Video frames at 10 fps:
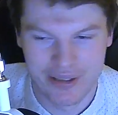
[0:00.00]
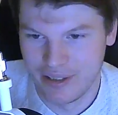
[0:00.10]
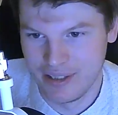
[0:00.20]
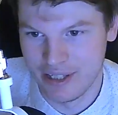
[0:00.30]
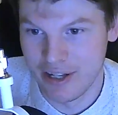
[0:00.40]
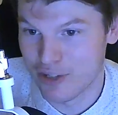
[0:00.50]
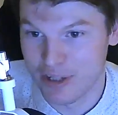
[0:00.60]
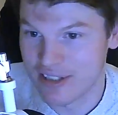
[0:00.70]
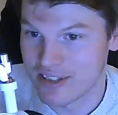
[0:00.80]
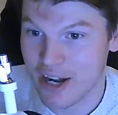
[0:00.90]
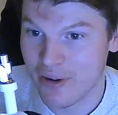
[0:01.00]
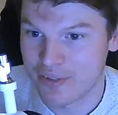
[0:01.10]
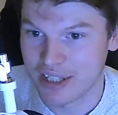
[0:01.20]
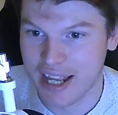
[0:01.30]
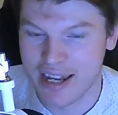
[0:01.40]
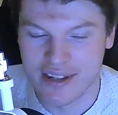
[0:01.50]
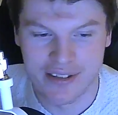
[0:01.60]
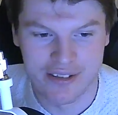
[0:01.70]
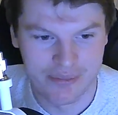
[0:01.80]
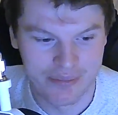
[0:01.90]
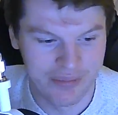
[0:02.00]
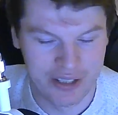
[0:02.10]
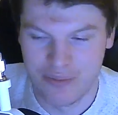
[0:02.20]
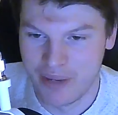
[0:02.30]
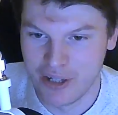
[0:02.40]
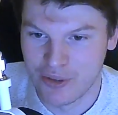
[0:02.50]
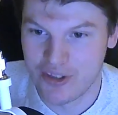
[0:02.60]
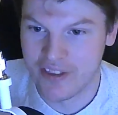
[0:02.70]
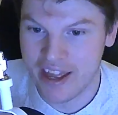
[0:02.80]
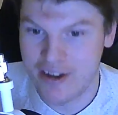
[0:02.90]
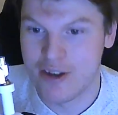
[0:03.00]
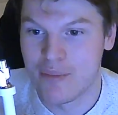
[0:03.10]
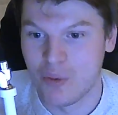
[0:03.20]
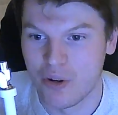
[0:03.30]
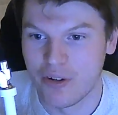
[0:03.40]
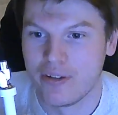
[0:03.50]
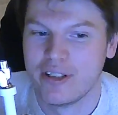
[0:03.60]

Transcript: increase the tariffs again, and make sure that they're number one.